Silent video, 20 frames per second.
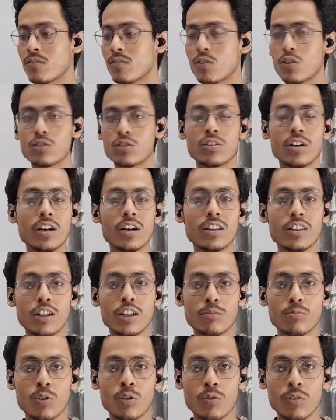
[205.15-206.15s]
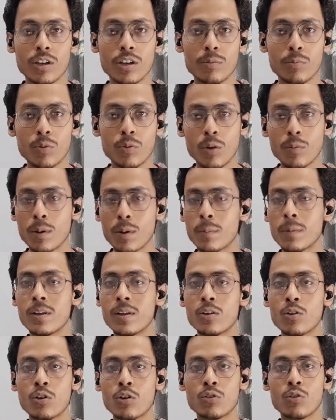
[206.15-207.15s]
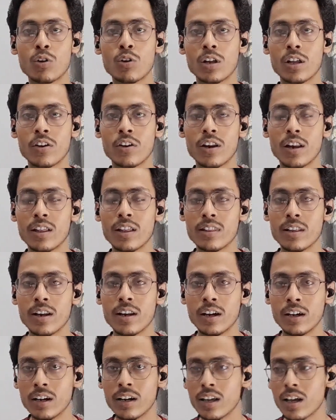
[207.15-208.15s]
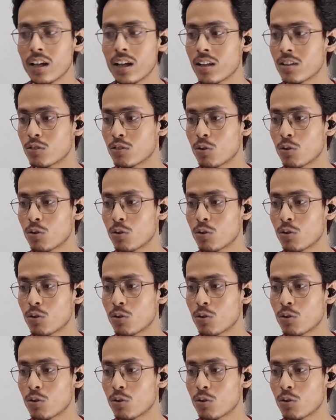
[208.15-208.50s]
Unfortunately, this movie probably not gonna release in India.